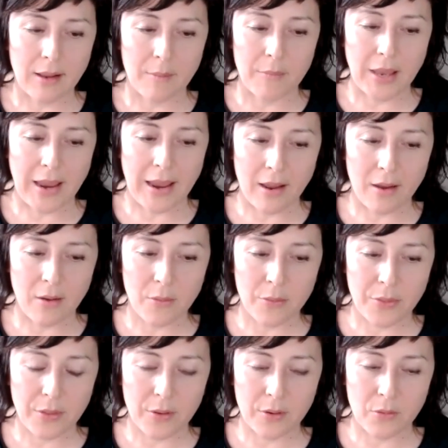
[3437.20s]
um, how
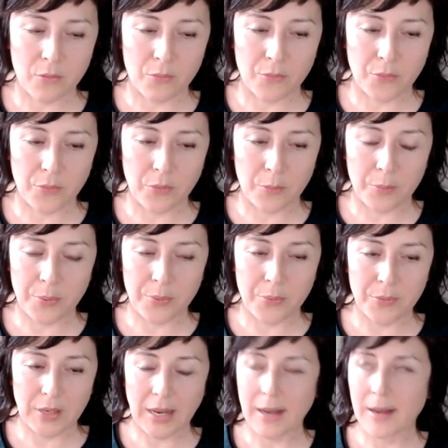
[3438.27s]
the group
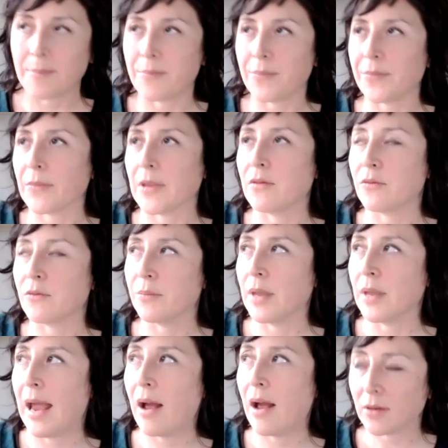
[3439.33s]
um,
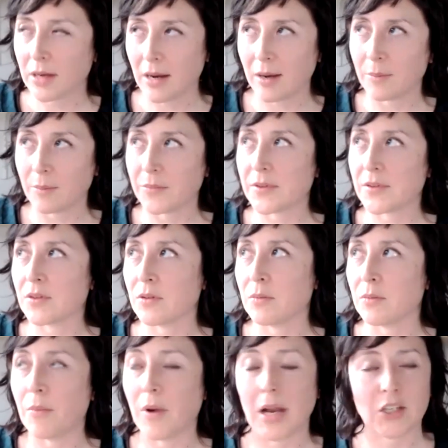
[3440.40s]
outcomes
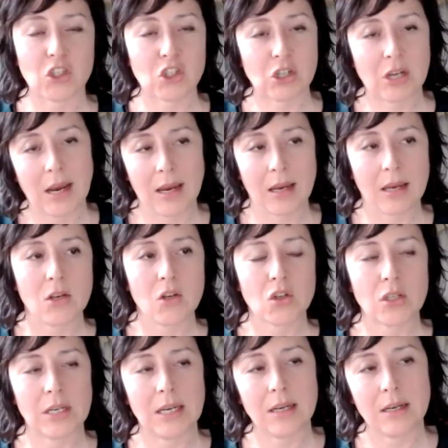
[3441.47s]
might
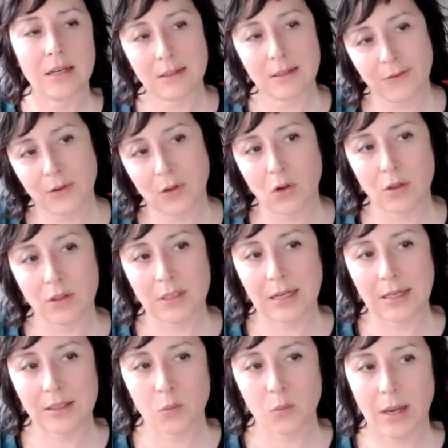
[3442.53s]
change in a different
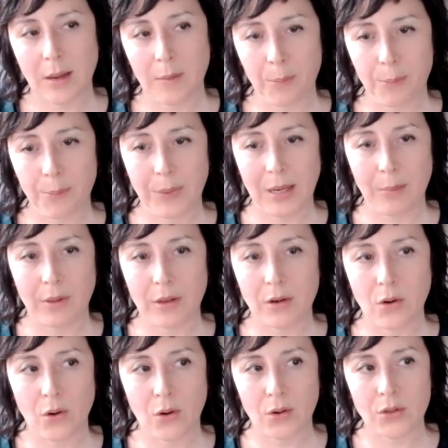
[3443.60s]
context where people are
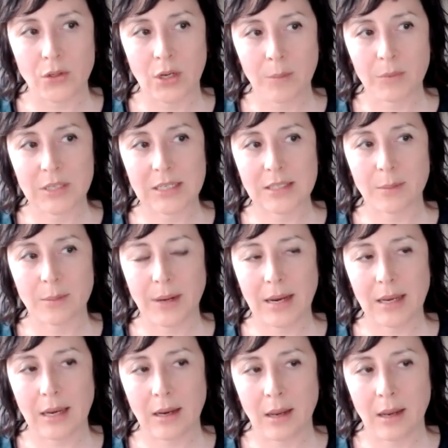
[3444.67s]
not
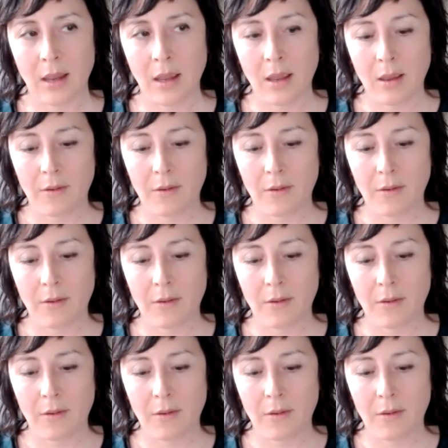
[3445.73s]
participating